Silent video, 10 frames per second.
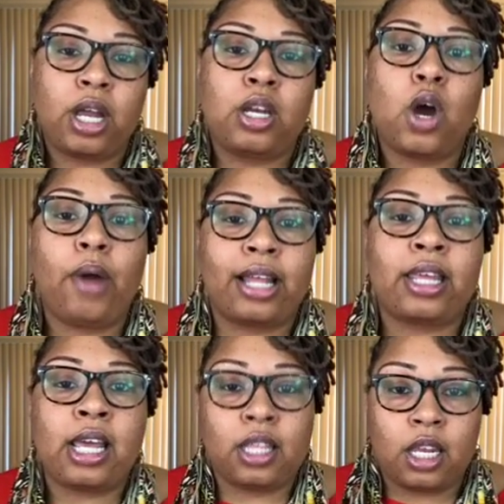but know at
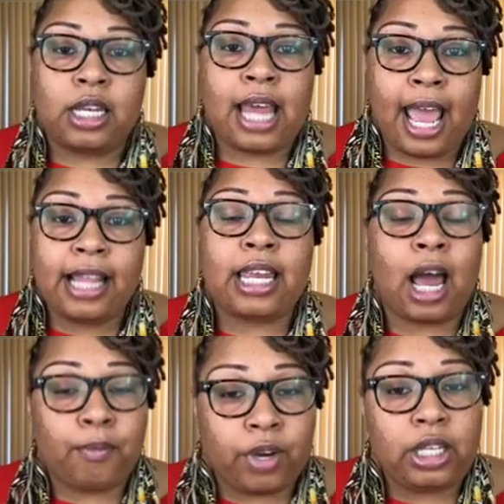the end of the day
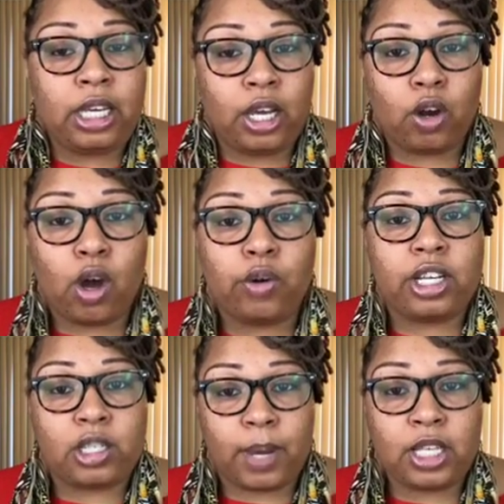that I'm really here
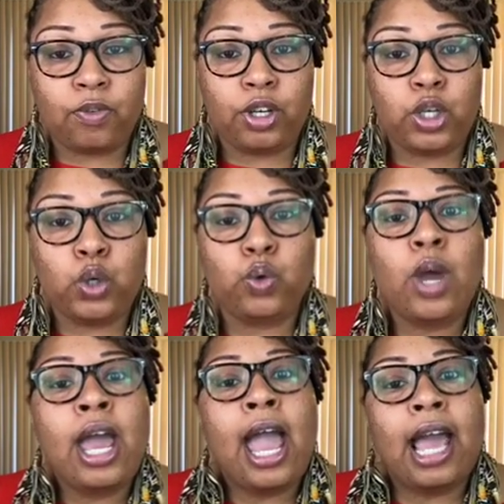holding space for you.